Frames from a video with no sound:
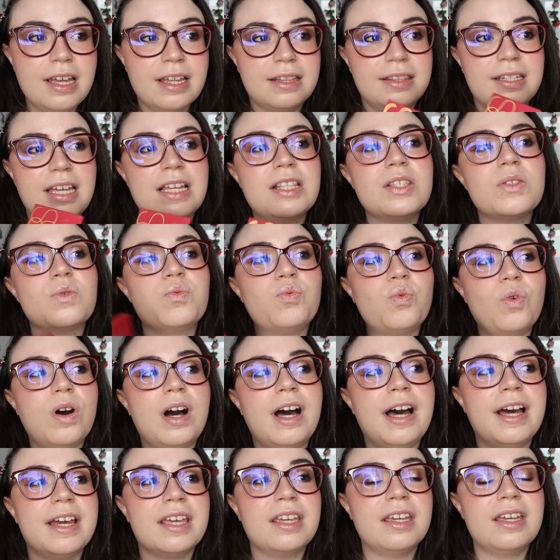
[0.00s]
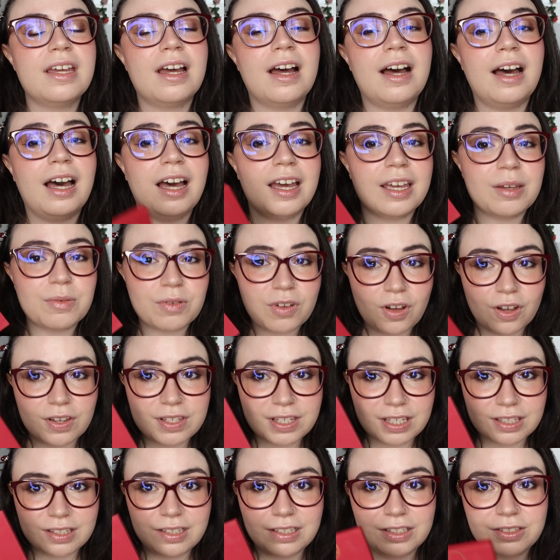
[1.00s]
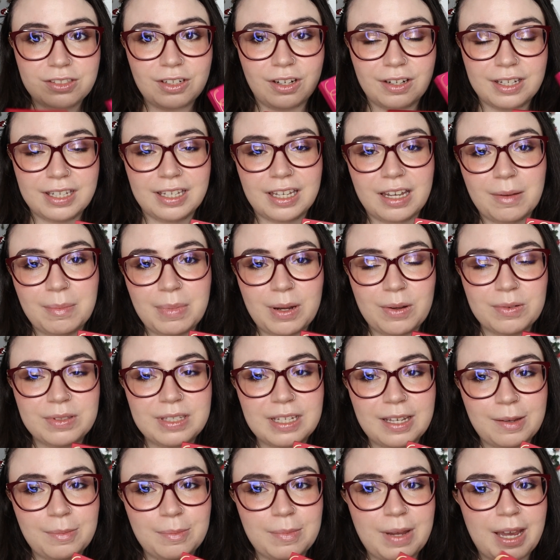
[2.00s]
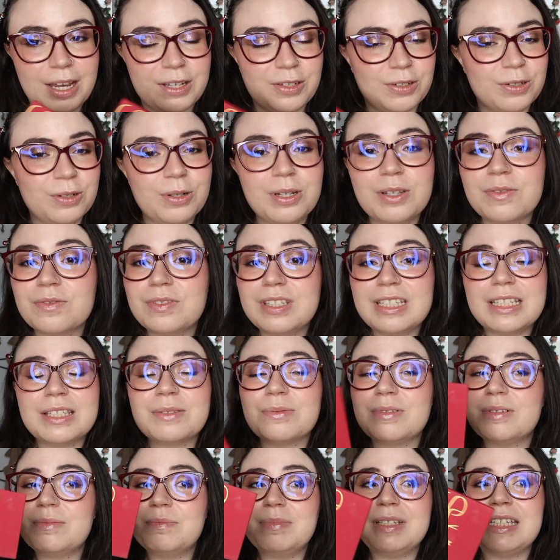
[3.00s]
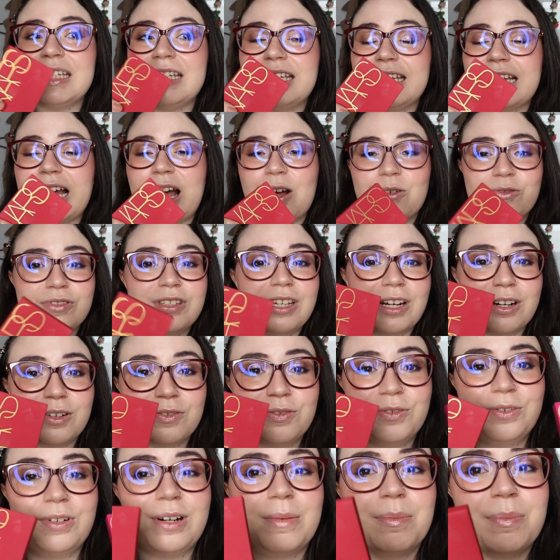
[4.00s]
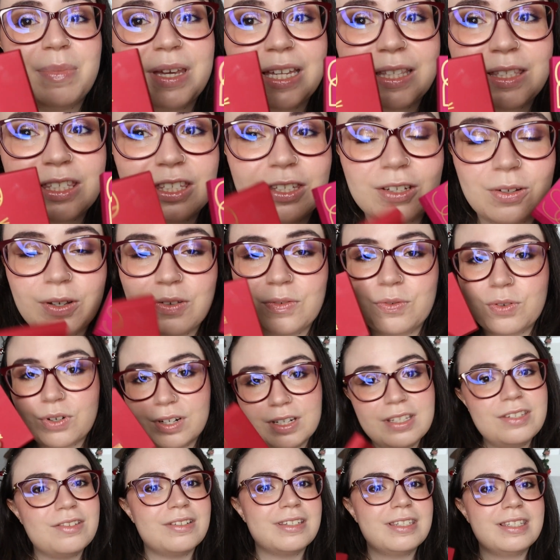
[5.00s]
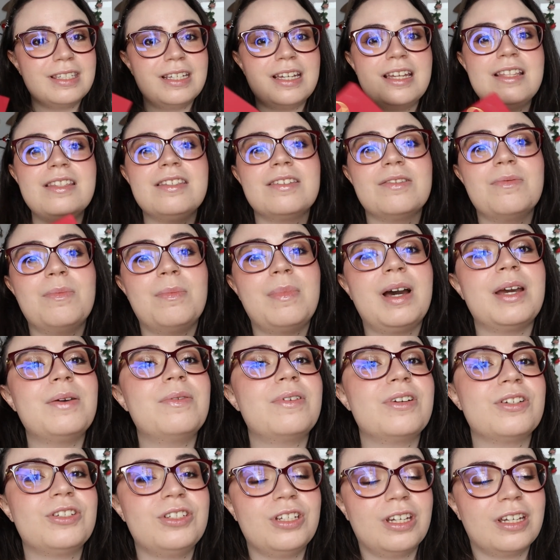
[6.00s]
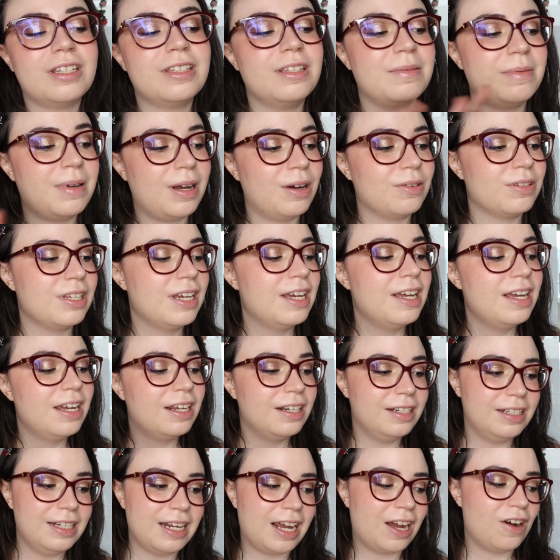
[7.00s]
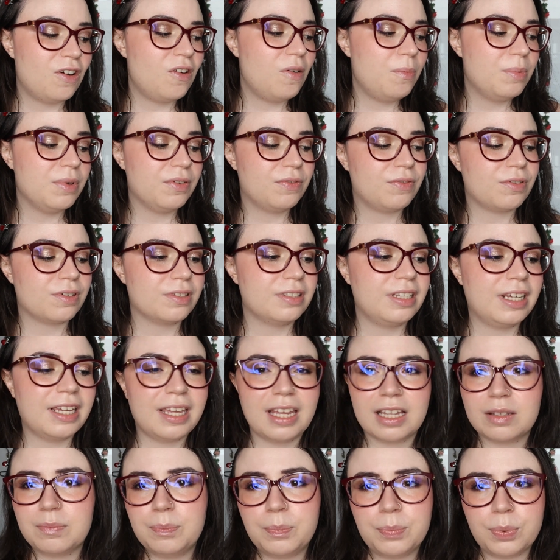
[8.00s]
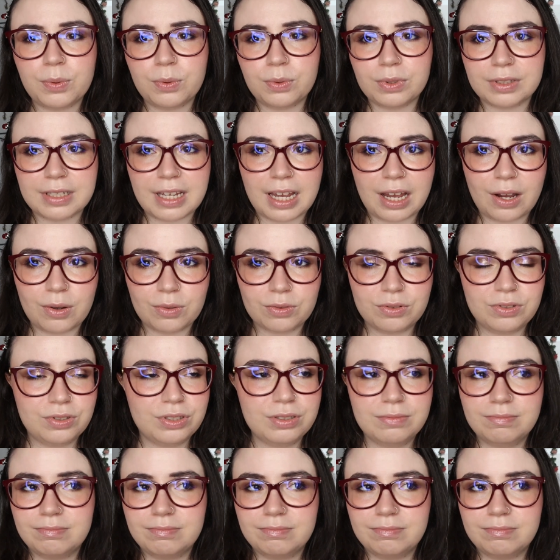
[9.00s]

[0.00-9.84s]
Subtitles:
That's why I'm constantly talking about them. I don't know if these will be out there for a bit, so if you're interested, you might want to check them out now before they get pulled out.